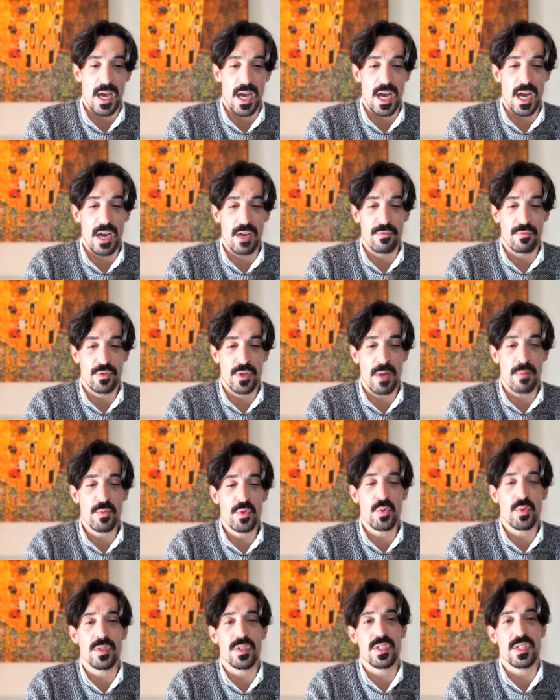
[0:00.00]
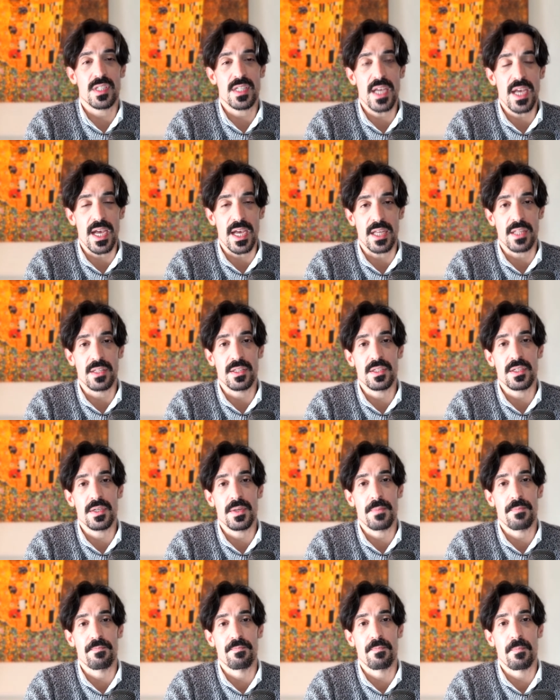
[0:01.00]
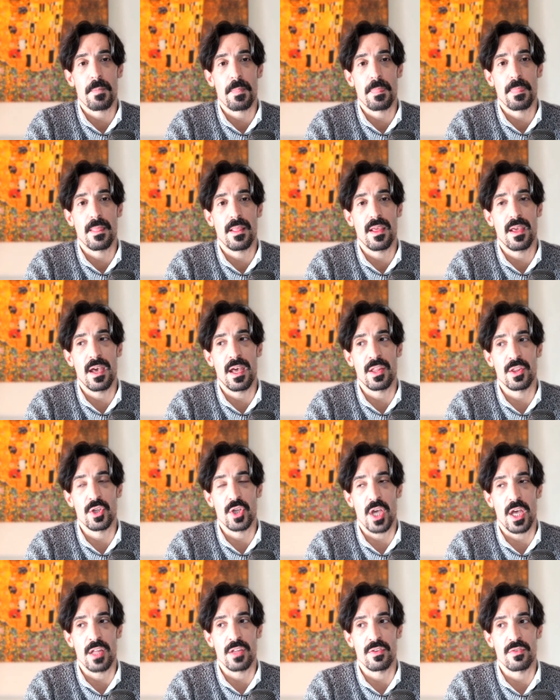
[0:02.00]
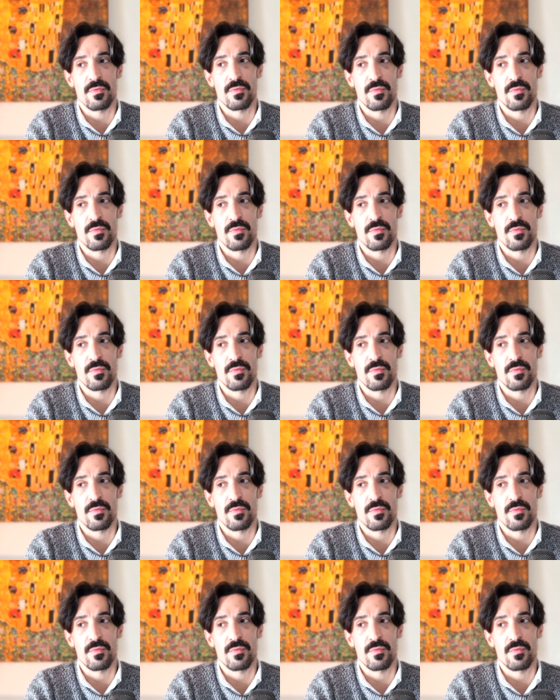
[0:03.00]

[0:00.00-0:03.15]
I've come to understand and